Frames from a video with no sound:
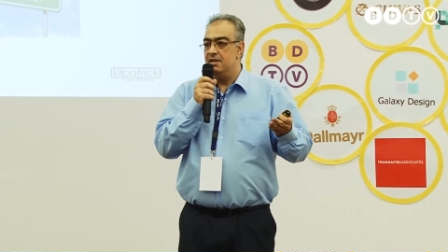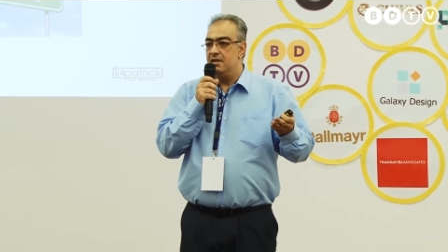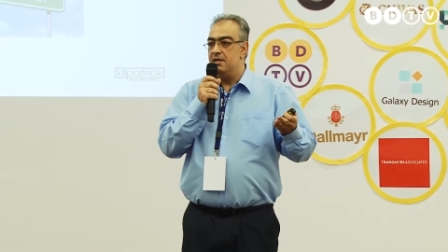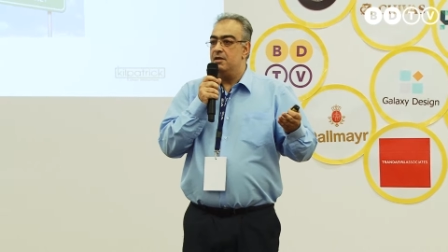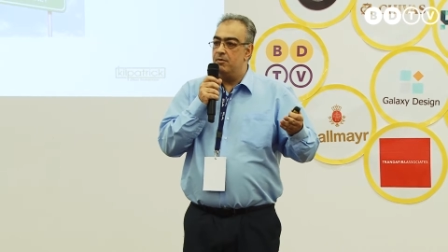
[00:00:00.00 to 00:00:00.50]

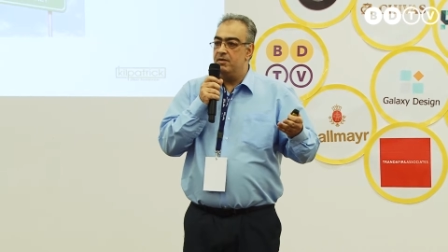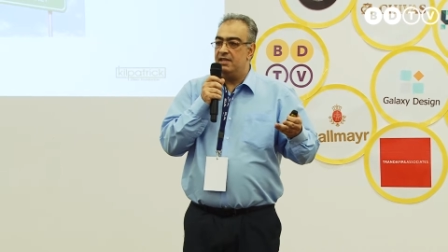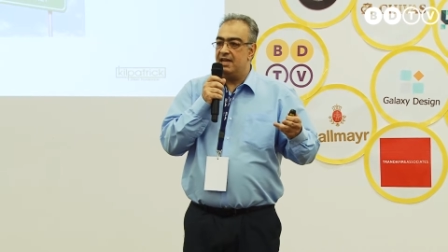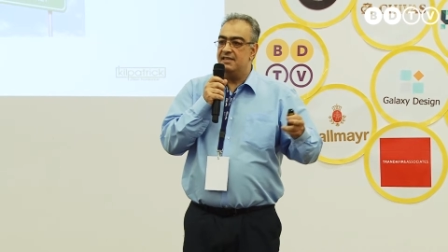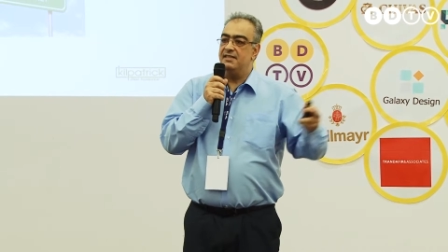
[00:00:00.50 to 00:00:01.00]
No, it
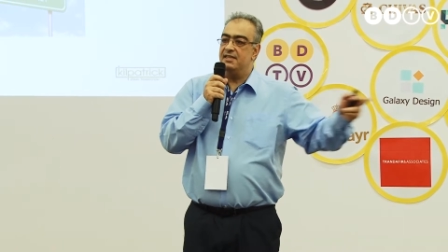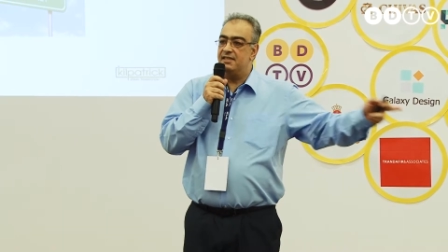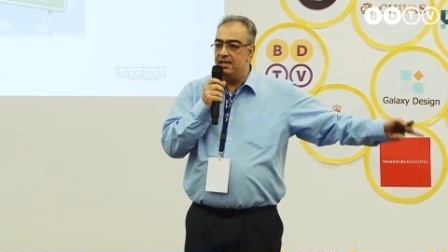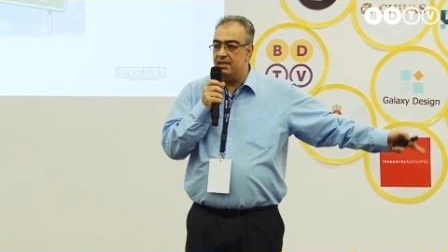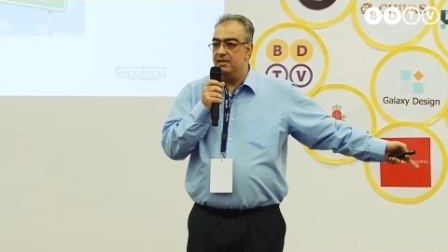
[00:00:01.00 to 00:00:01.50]
has
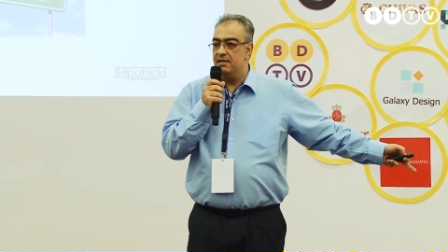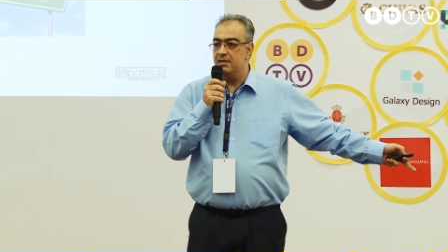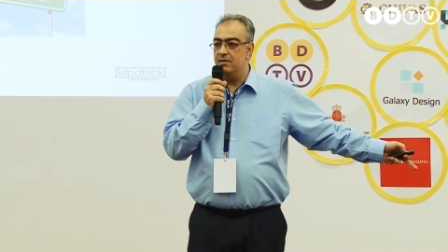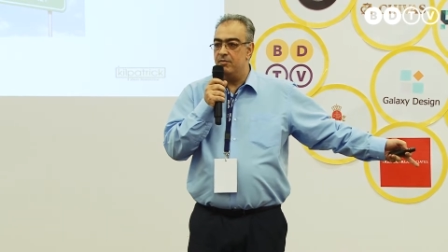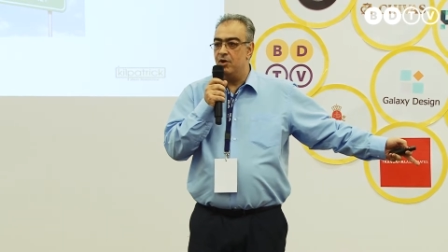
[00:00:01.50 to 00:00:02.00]
16.
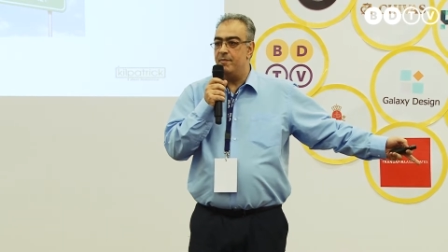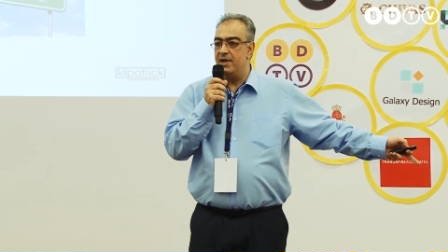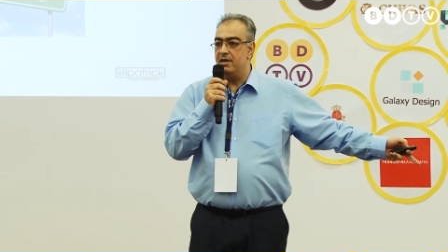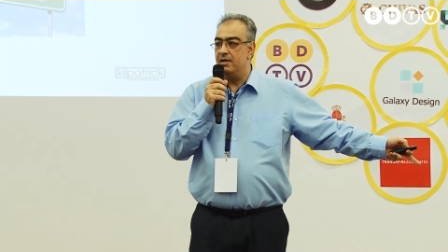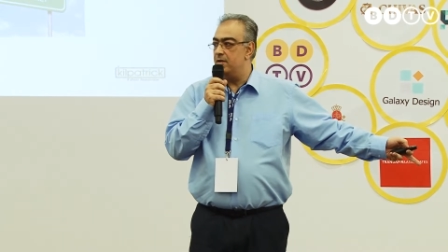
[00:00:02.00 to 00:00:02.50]
We opened
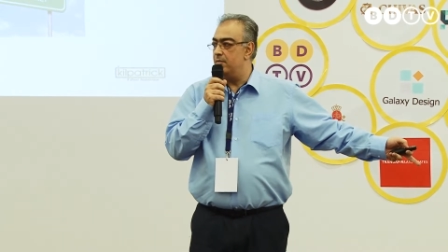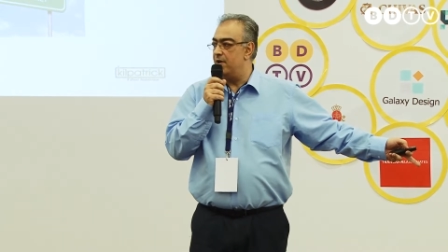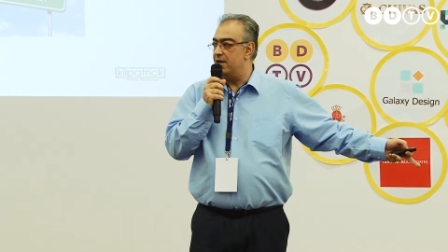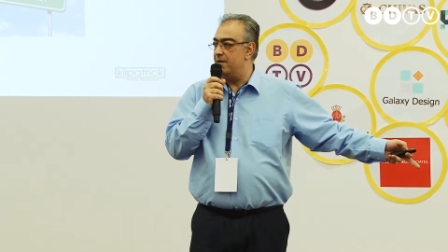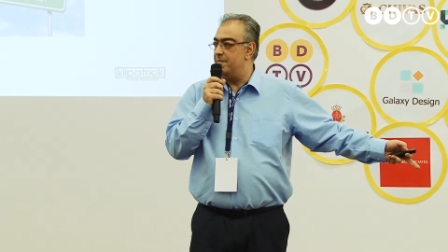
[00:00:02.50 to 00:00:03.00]

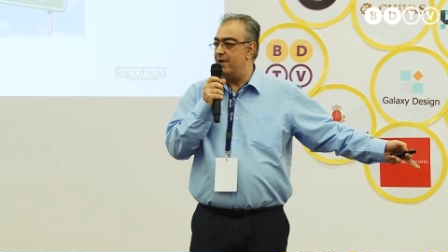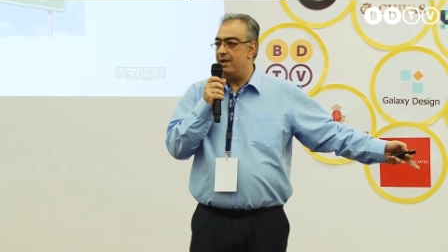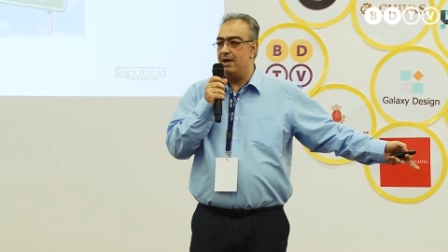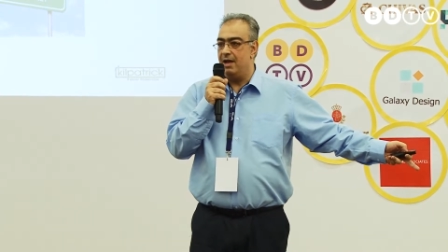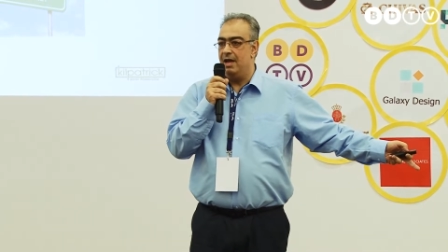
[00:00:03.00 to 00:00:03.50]
one and,
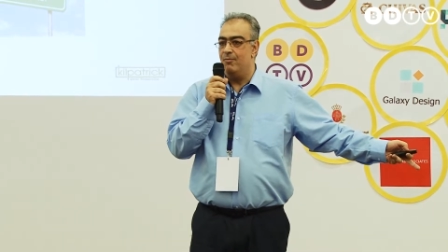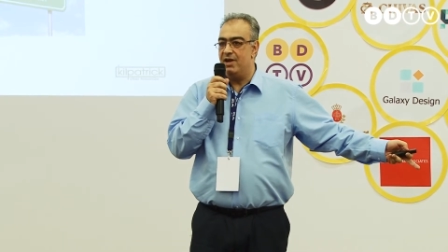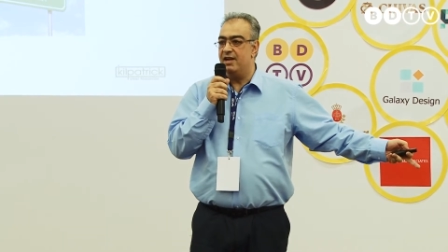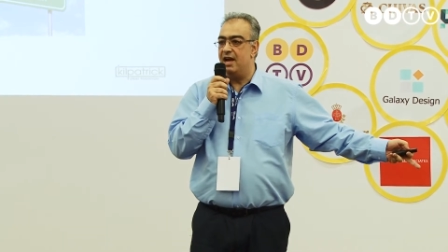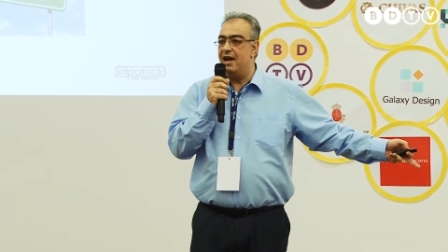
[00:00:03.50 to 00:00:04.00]
uh, one
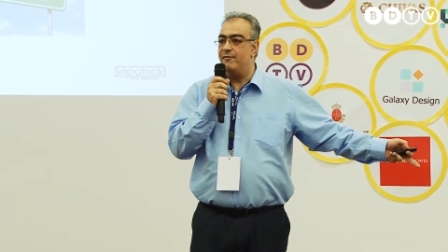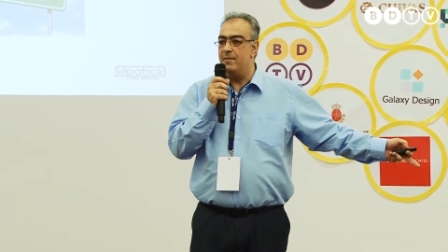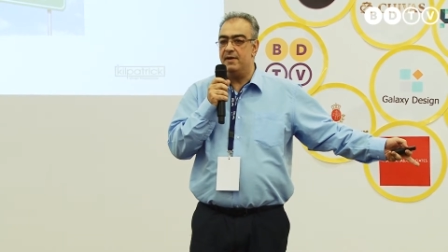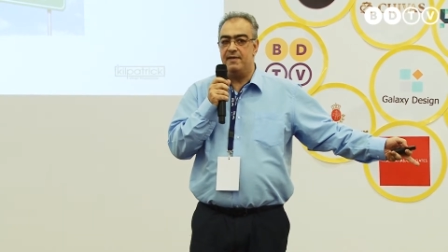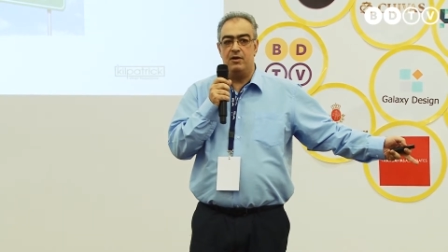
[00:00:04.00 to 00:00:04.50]
and a half
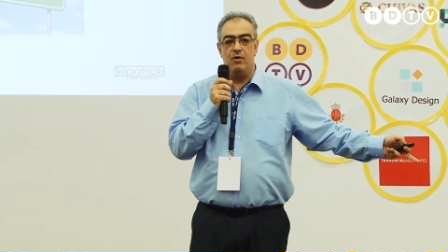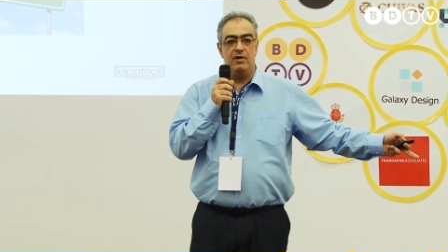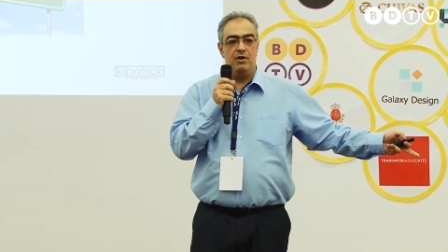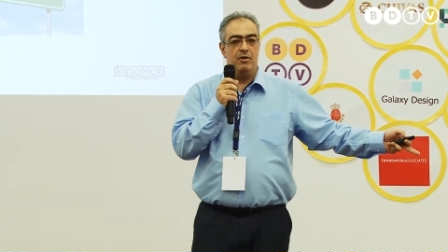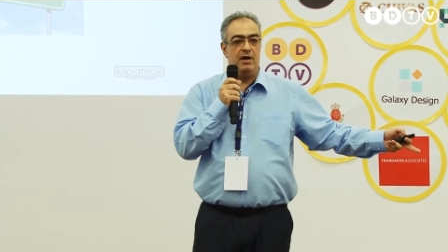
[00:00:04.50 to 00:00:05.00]
month ago an,
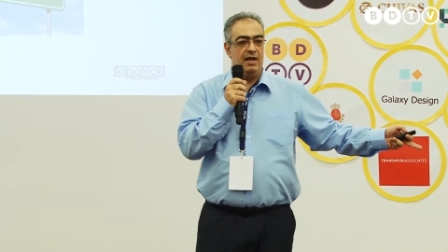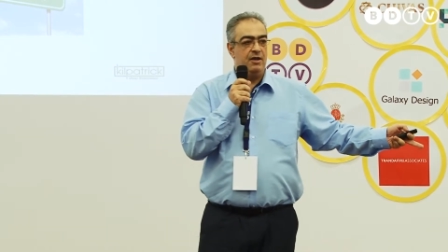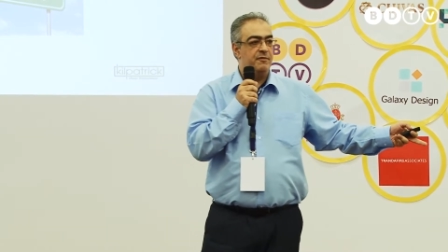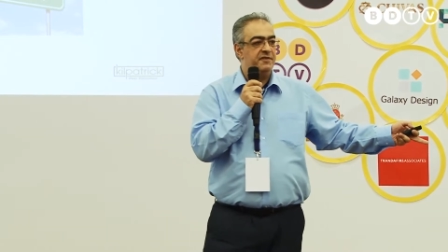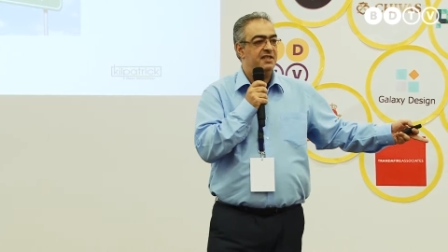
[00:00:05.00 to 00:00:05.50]
an
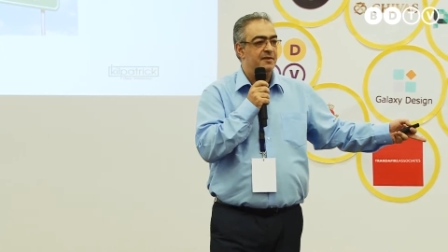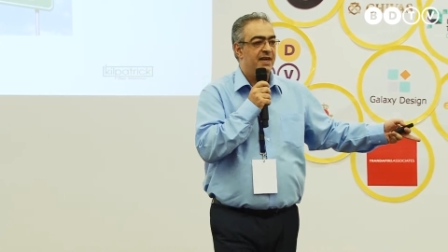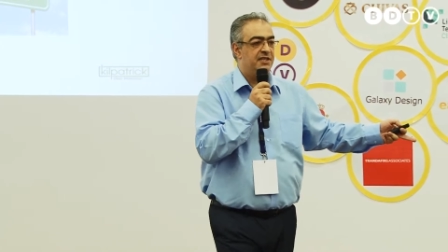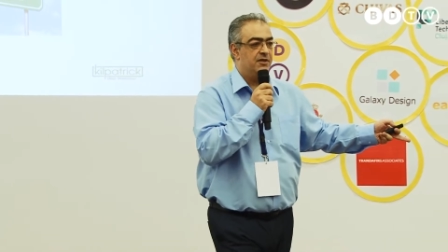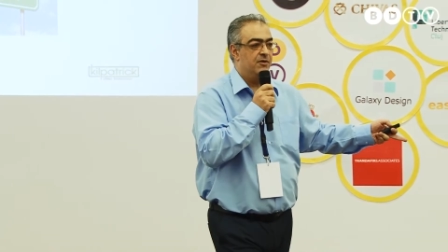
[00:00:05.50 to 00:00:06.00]
office in
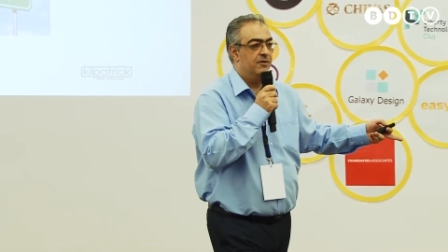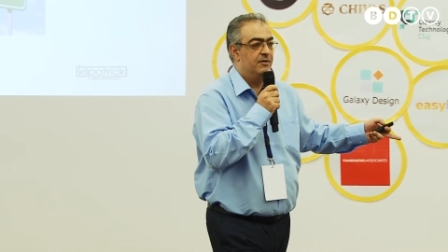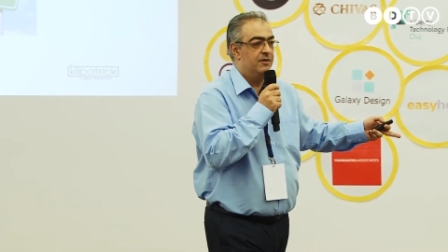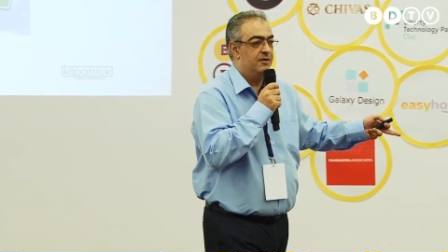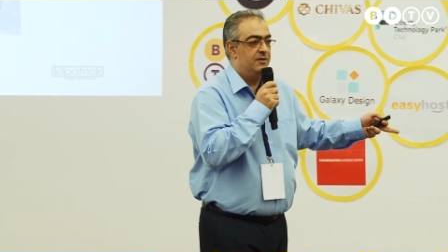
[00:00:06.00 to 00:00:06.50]
Mexico.
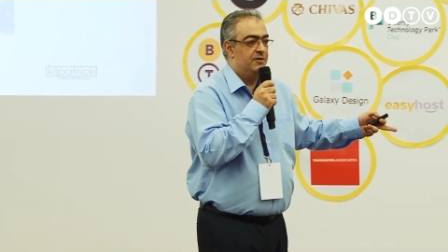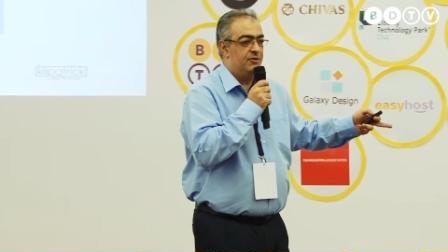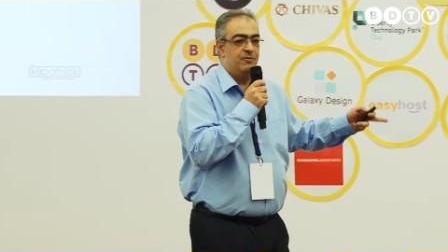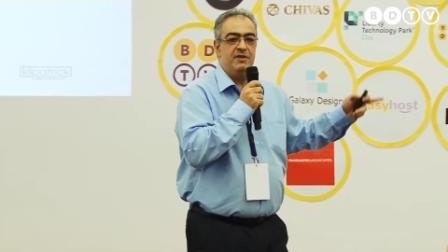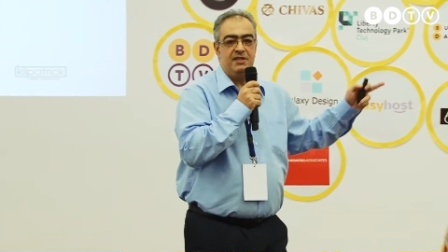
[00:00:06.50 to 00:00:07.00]
So
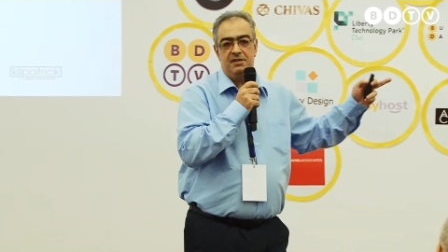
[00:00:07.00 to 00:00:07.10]
this